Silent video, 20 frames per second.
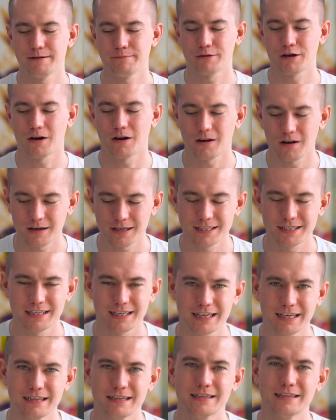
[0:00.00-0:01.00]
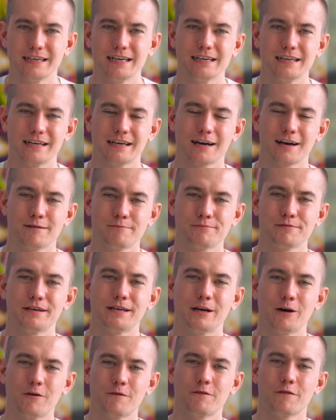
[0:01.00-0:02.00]
up costing the
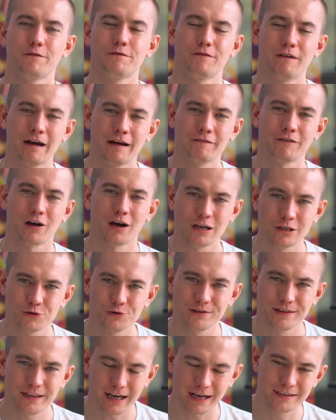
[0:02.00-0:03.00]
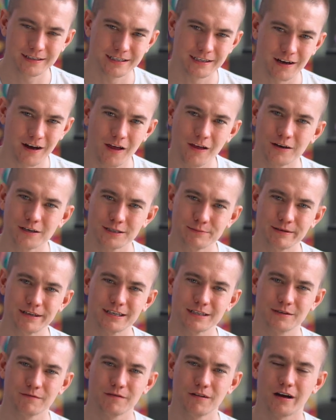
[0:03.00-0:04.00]
company over $500,000
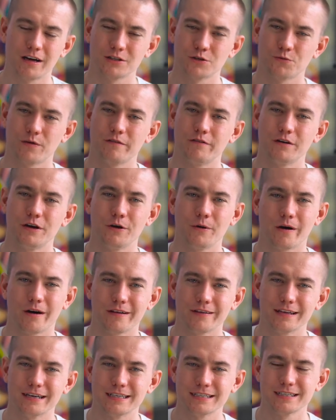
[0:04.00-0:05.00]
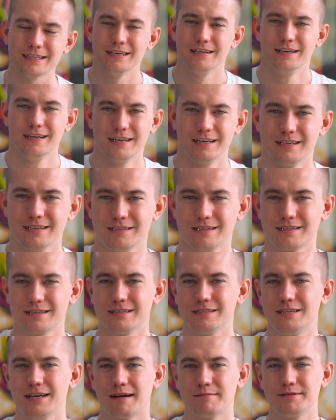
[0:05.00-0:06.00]
because of lost revenue on this.
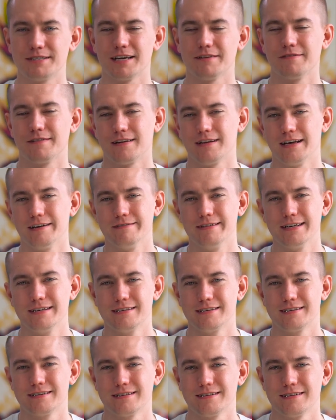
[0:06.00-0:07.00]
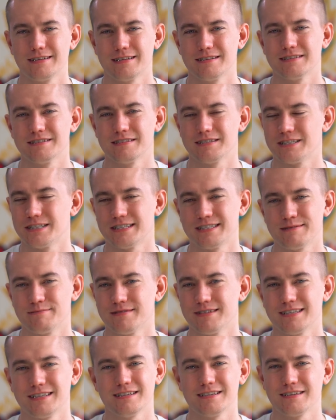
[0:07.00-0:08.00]
Good job, 7-Eleven. It just
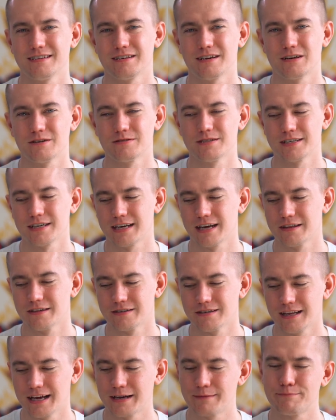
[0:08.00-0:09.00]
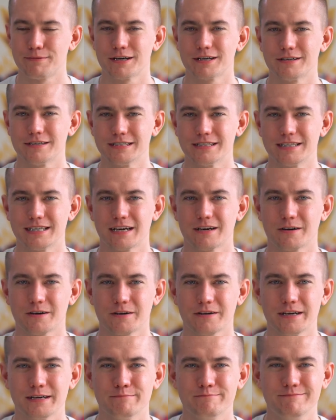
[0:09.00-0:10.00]
goes together like butter and sour
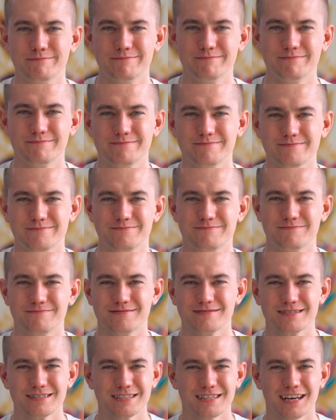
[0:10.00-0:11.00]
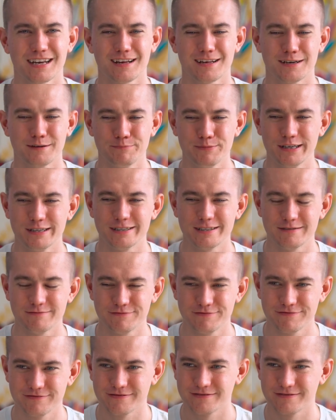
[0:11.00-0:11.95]
cream on a piece of